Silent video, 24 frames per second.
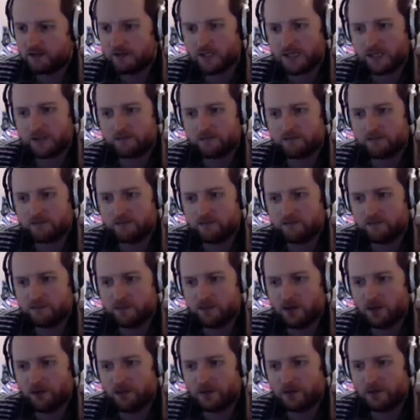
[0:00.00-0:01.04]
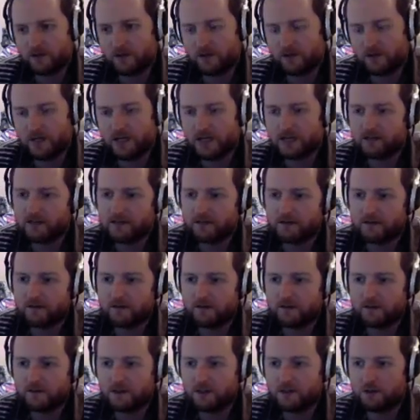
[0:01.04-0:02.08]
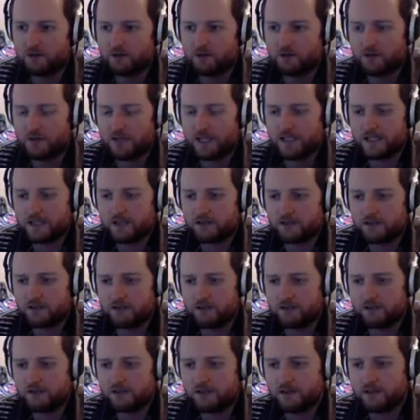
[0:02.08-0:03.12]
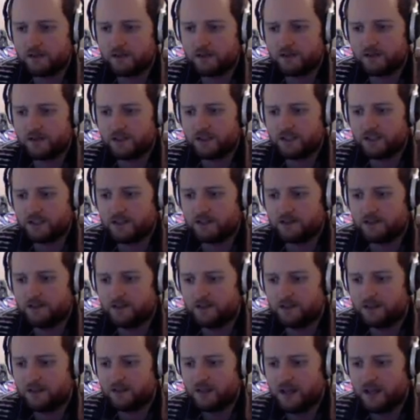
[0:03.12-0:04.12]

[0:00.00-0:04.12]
It's like, no, but, like, you don't know that that's the truth, you know?